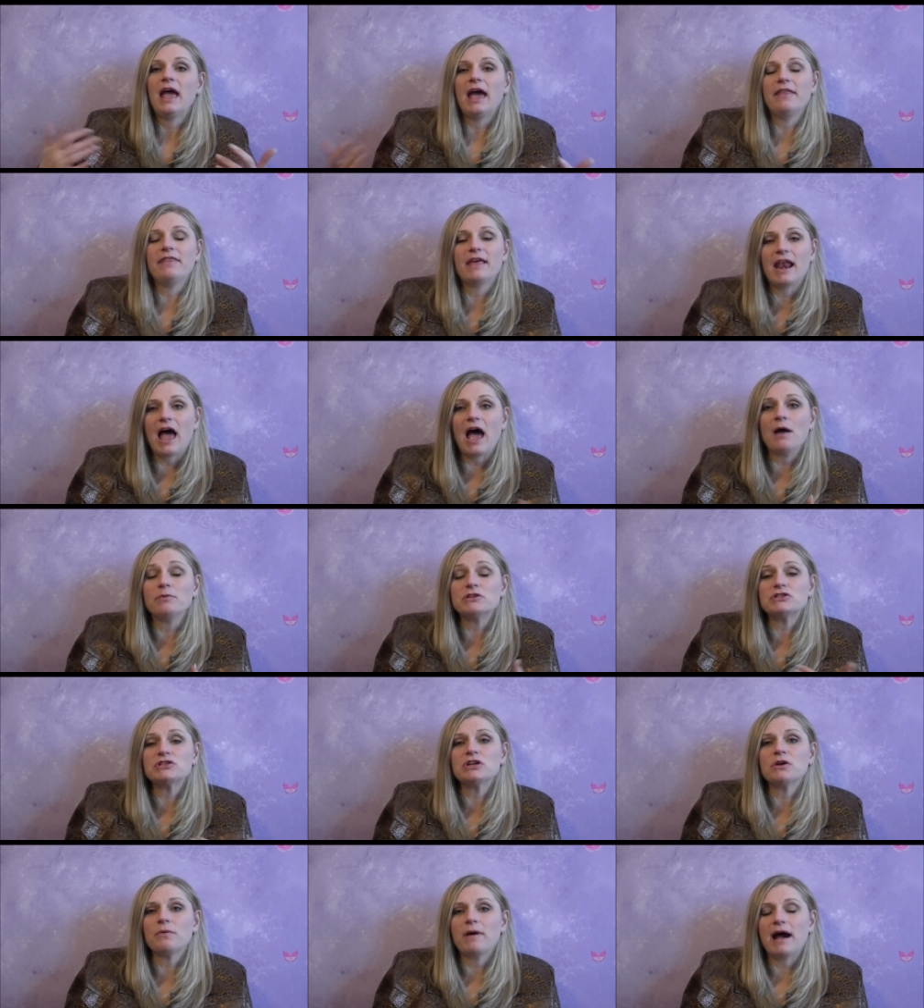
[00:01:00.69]
and that I was
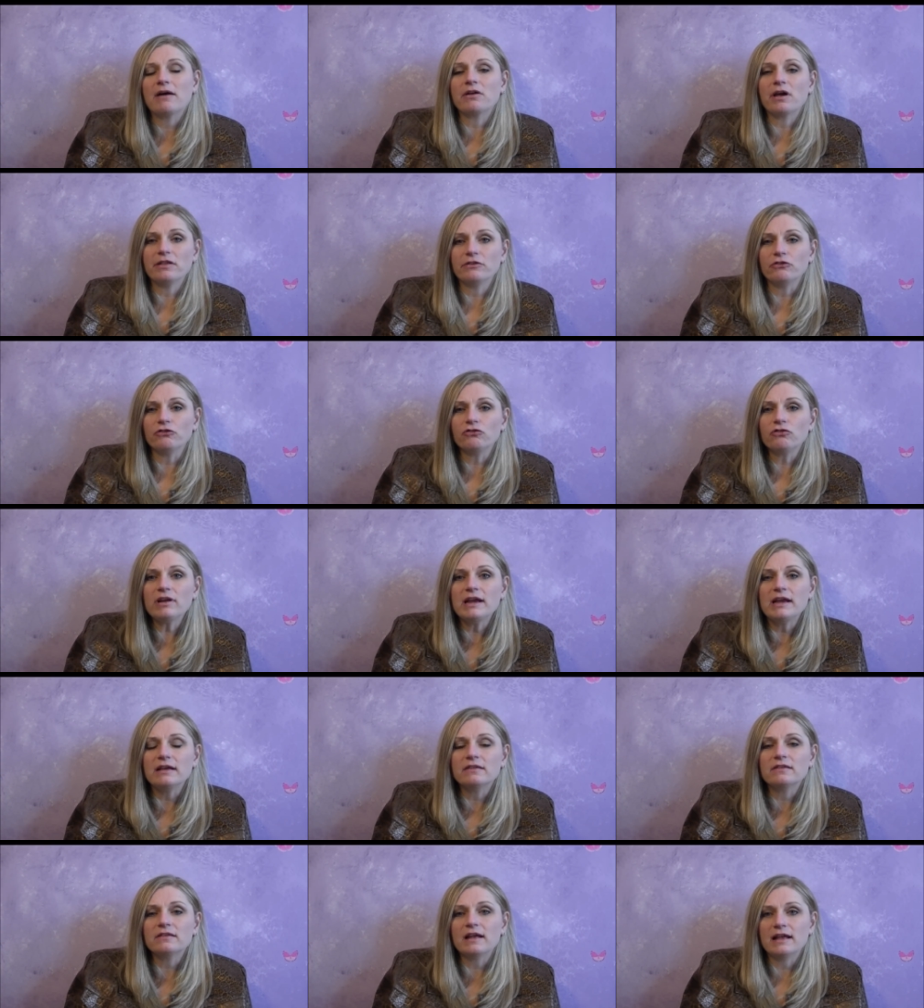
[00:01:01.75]
to go out on the
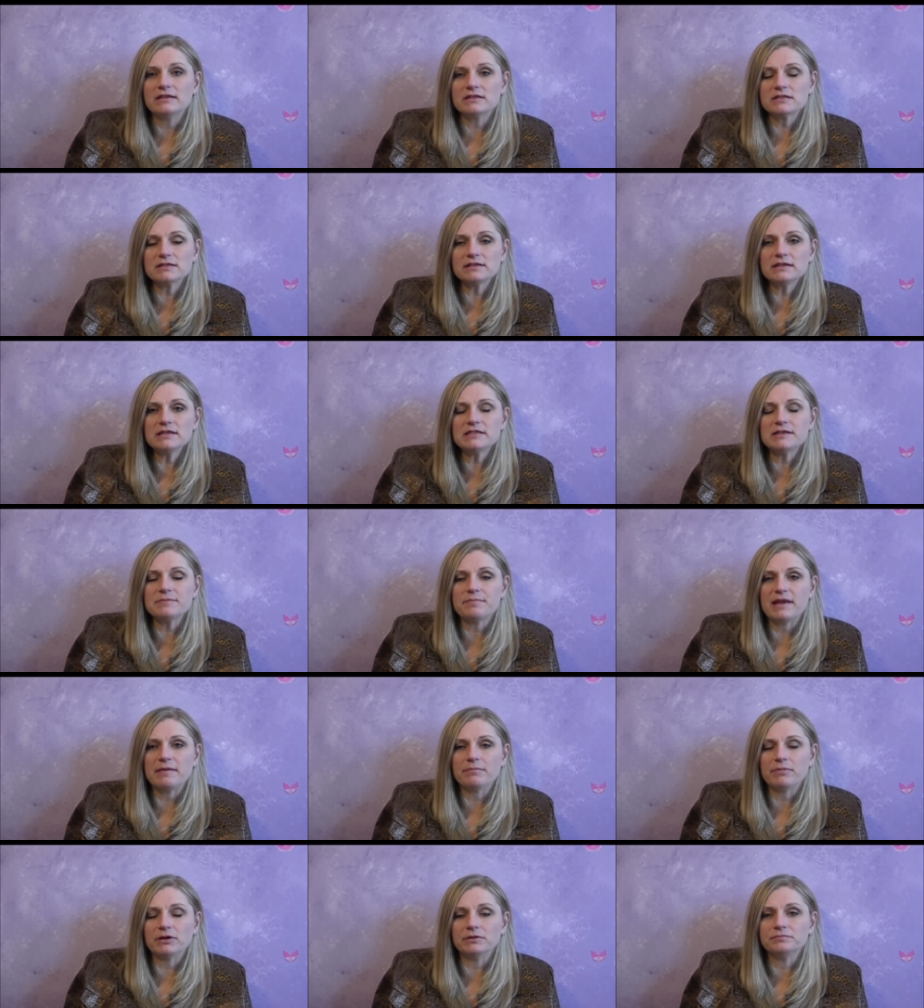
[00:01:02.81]
streets and solicit
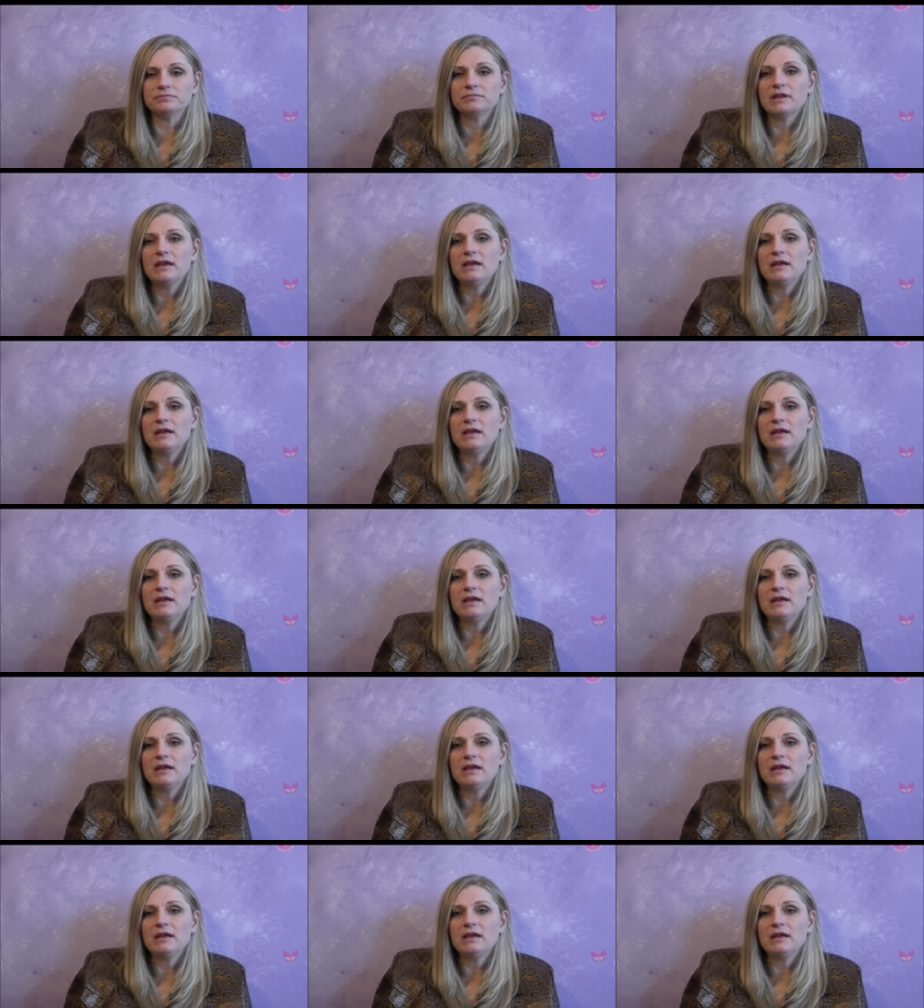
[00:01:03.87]
people.